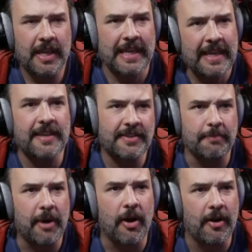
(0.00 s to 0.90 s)
He is a
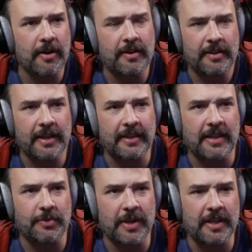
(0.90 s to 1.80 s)
bard.
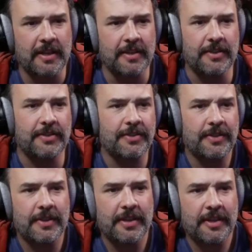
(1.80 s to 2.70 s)
That's what he is.
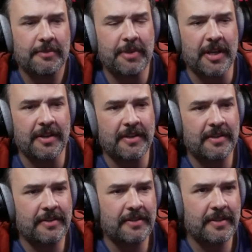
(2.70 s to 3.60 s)
But
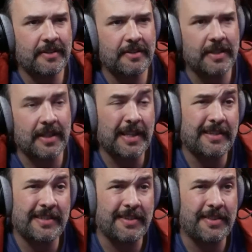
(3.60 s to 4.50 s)
unless
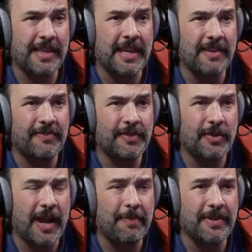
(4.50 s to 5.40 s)
he's a thief
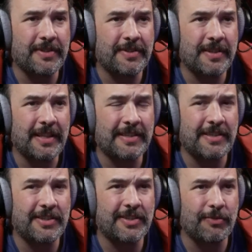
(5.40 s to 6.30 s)
unless
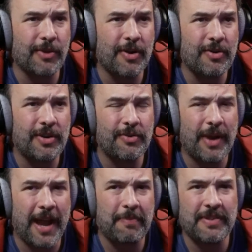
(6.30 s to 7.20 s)
he's just a rogue who
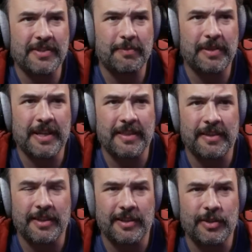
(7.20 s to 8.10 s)
happens to play
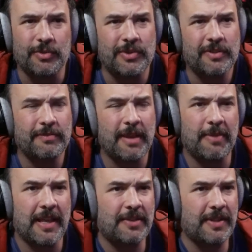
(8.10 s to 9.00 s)
the lute,
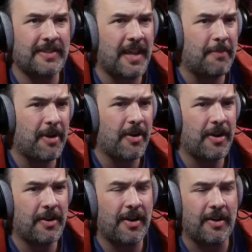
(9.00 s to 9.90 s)
maybe he's not a
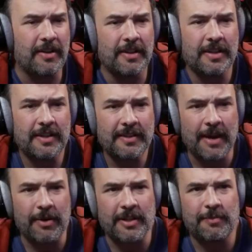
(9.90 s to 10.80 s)
bard at all.
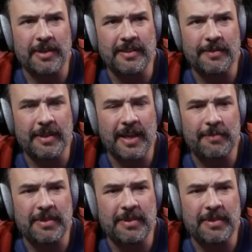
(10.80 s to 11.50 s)
That would explain some of that.